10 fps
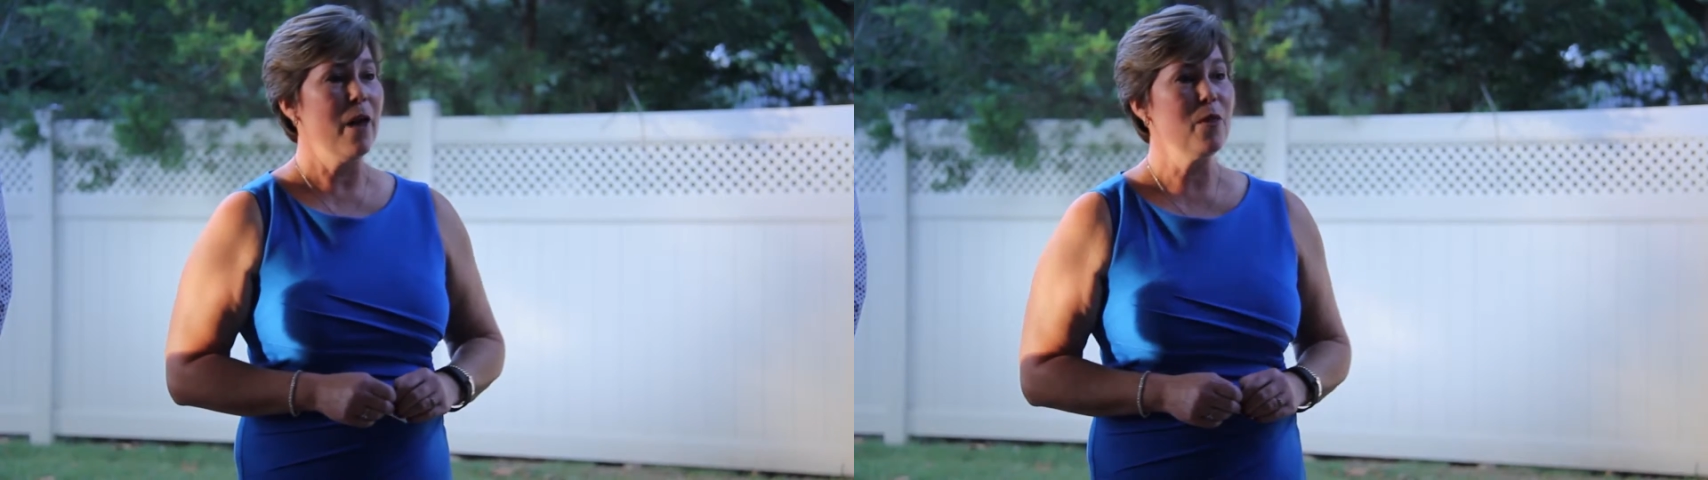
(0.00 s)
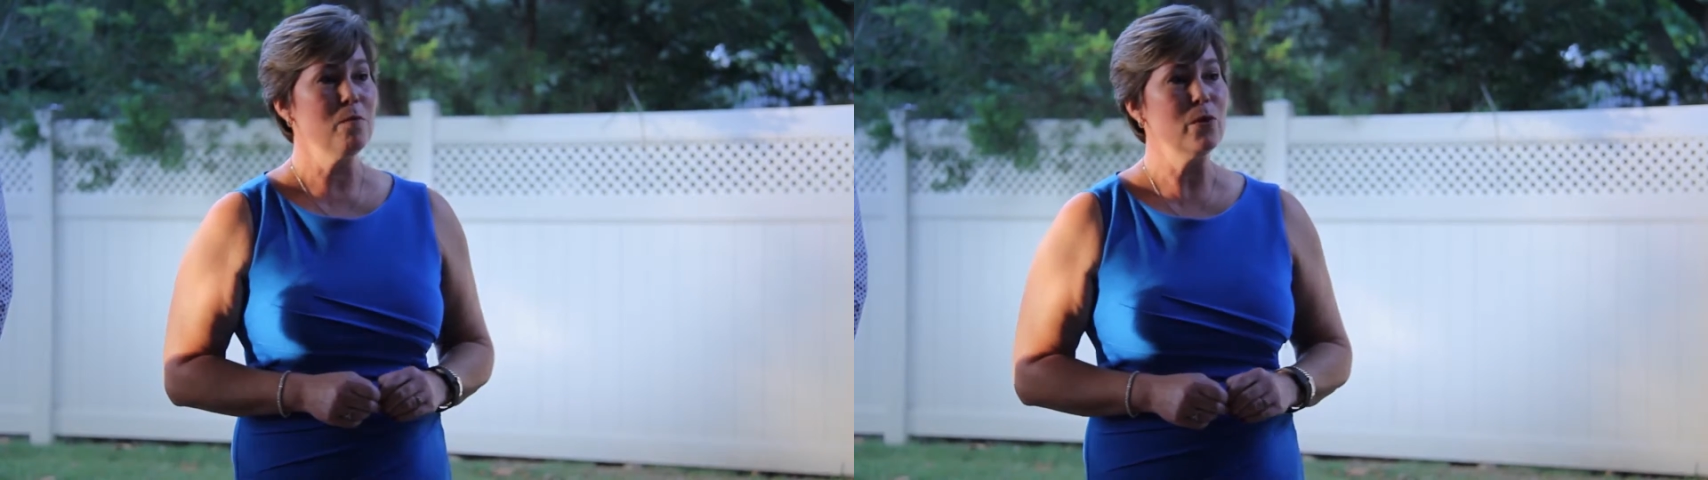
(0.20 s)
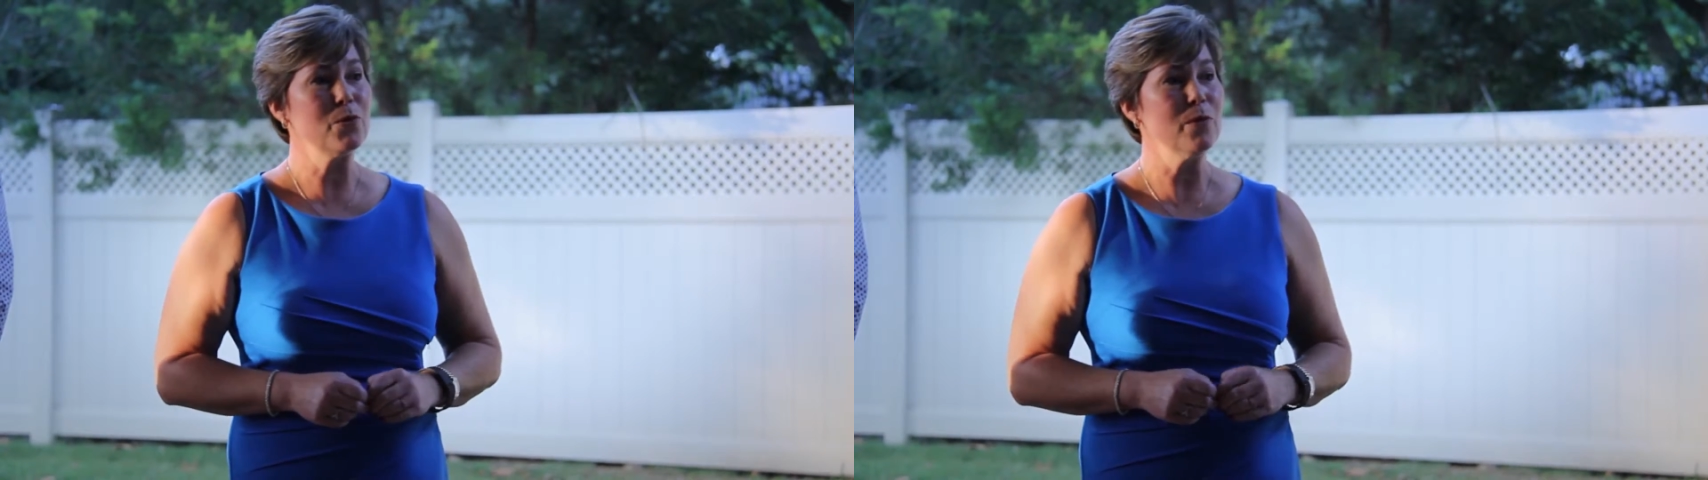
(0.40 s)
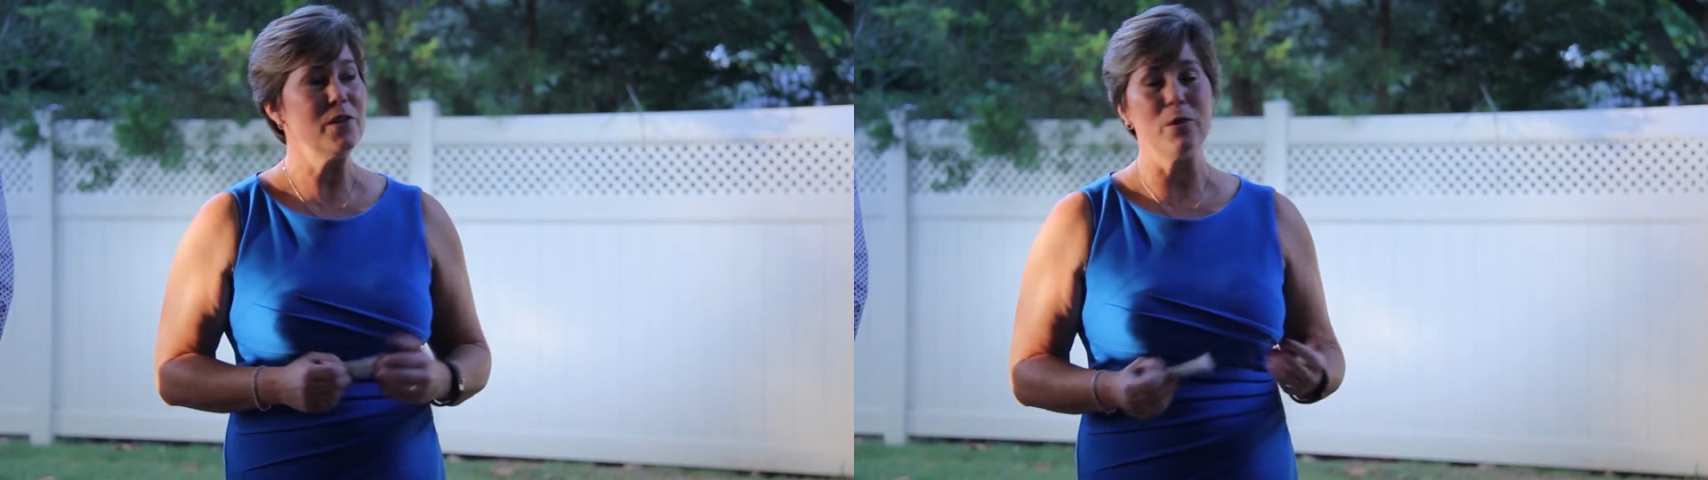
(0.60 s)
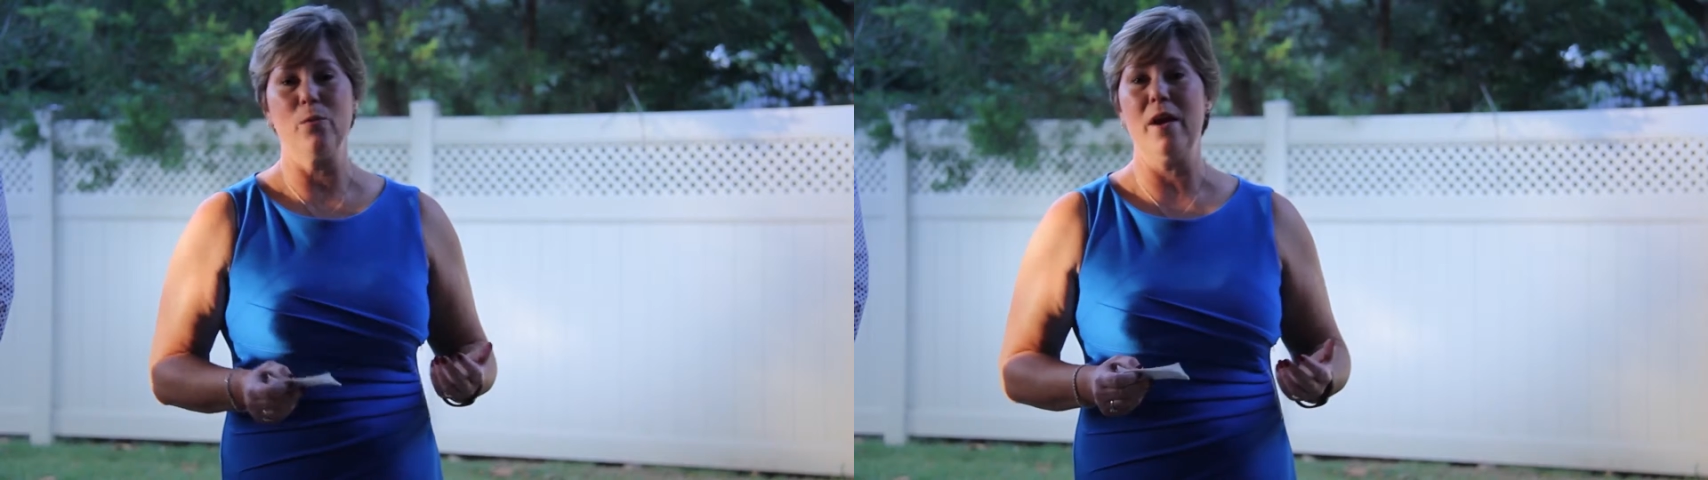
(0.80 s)
The most
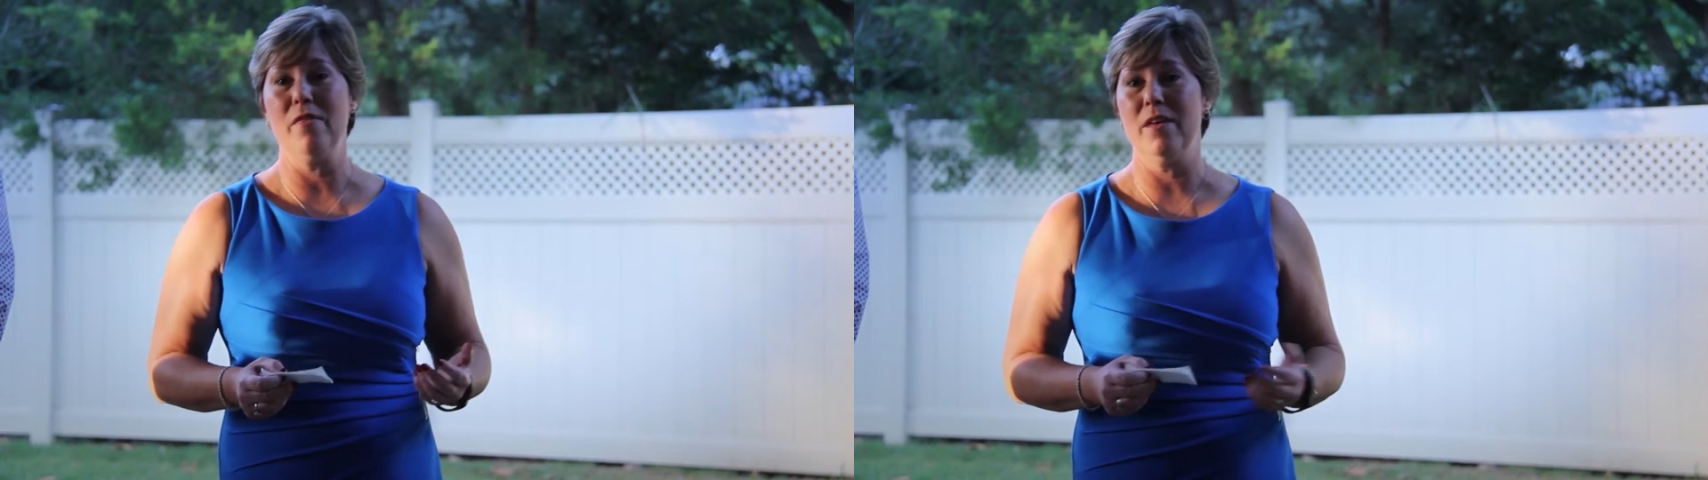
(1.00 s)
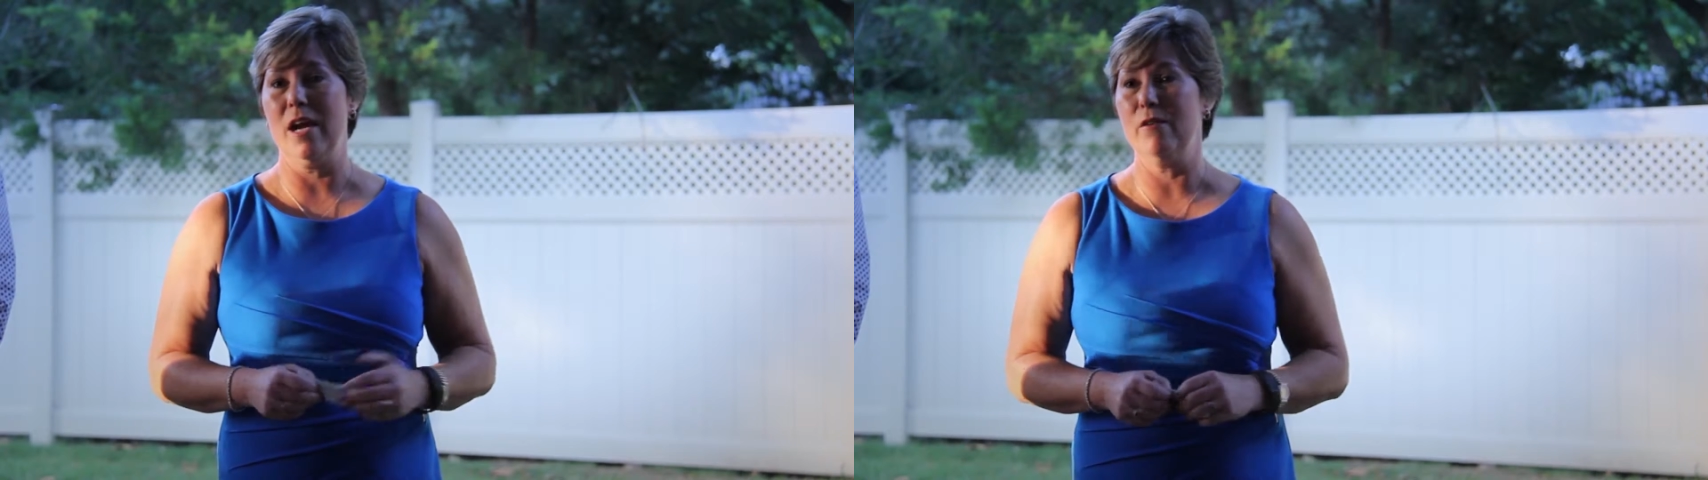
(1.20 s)
recent way that